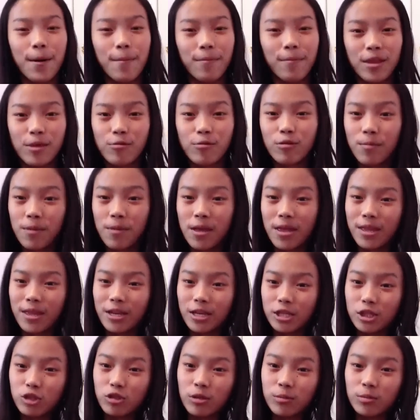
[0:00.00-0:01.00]
The link will be in the
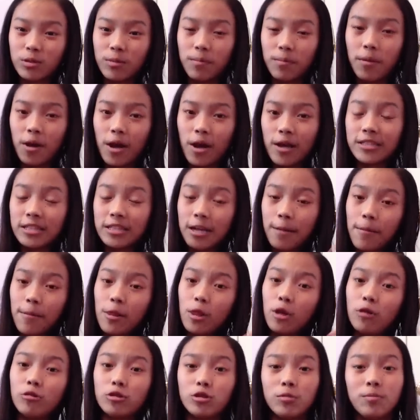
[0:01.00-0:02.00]
description box down
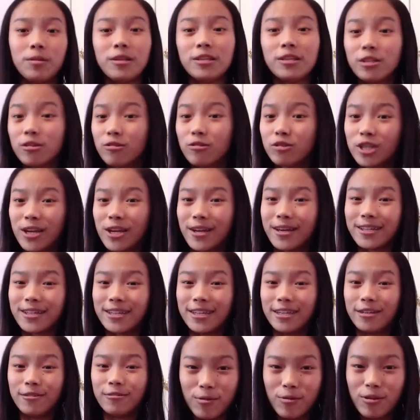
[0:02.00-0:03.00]
below, so please go check it out.